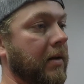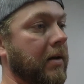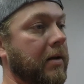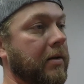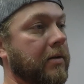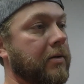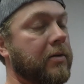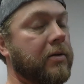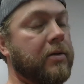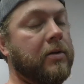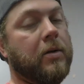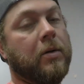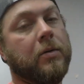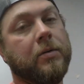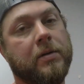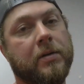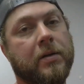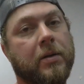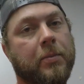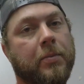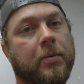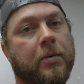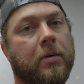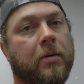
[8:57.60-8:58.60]
it's so
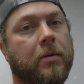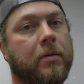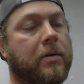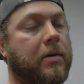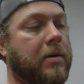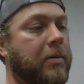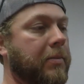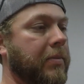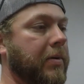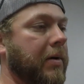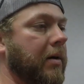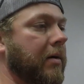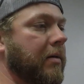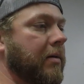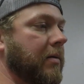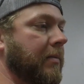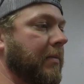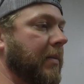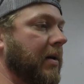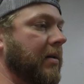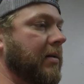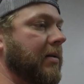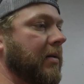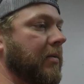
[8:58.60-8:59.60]
simple compared to
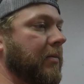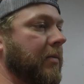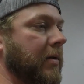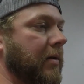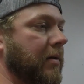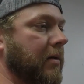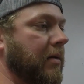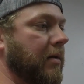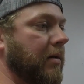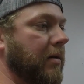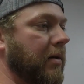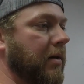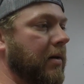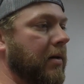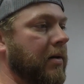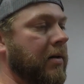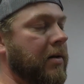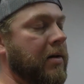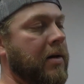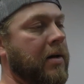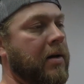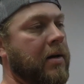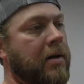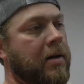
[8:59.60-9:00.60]
messing with the
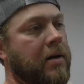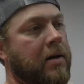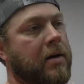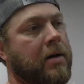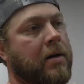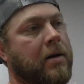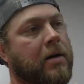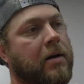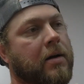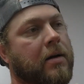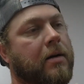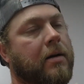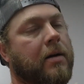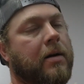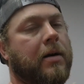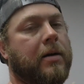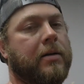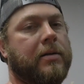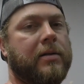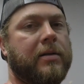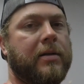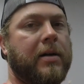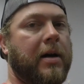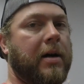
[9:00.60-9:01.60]

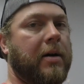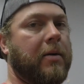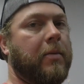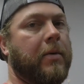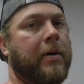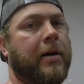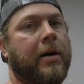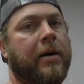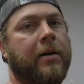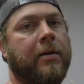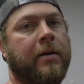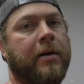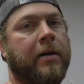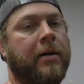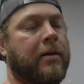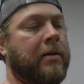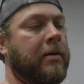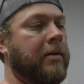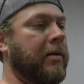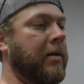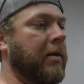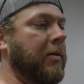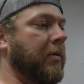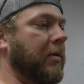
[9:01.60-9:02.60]
stock
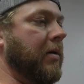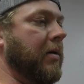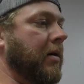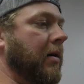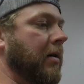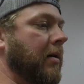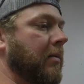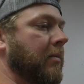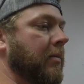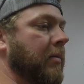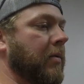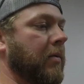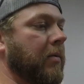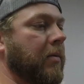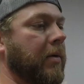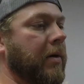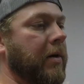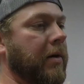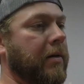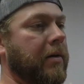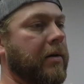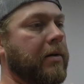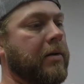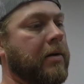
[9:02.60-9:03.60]
wiring that come
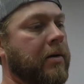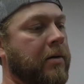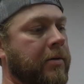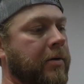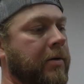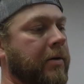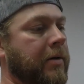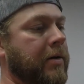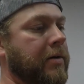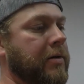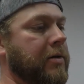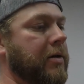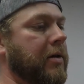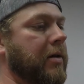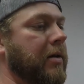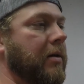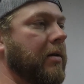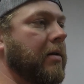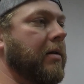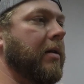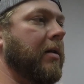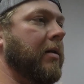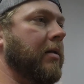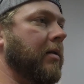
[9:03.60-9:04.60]
with a donor
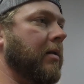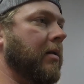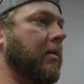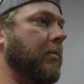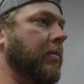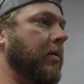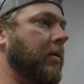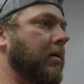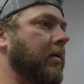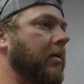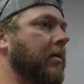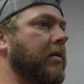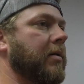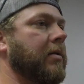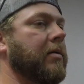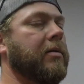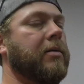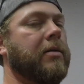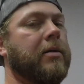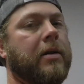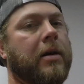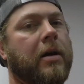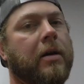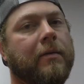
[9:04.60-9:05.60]
engine and the computers
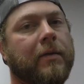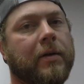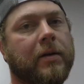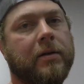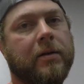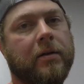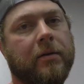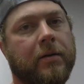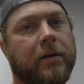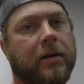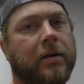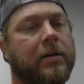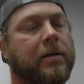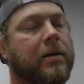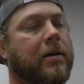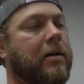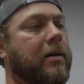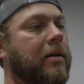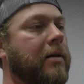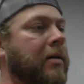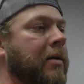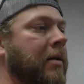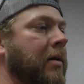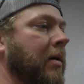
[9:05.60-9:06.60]
and having tuning
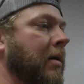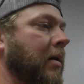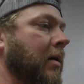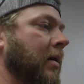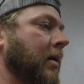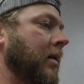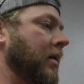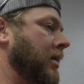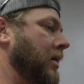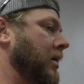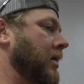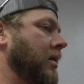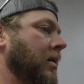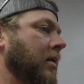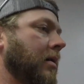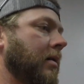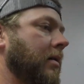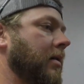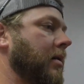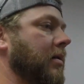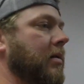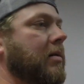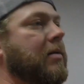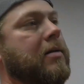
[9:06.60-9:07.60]
done.
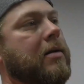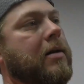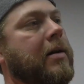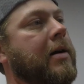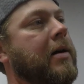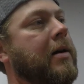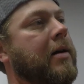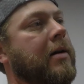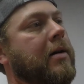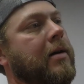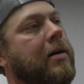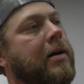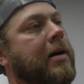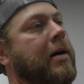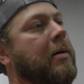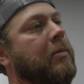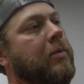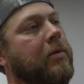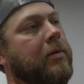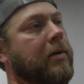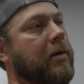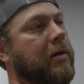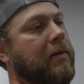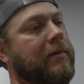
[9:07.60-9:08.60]
This, I
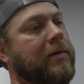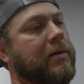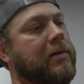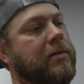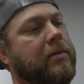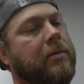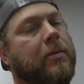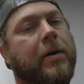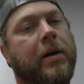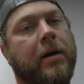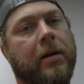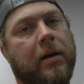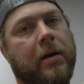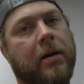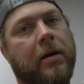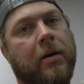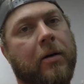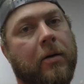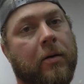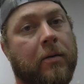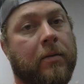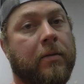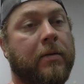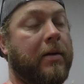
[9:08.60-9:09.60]
believe, is the way to
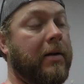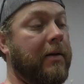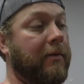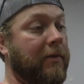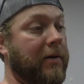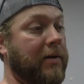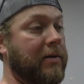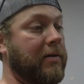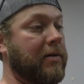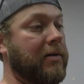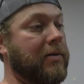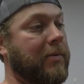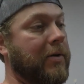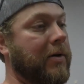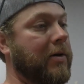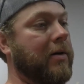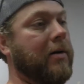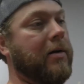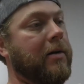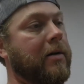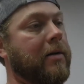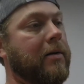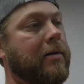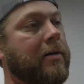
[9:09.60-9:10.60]
go if this is what you're going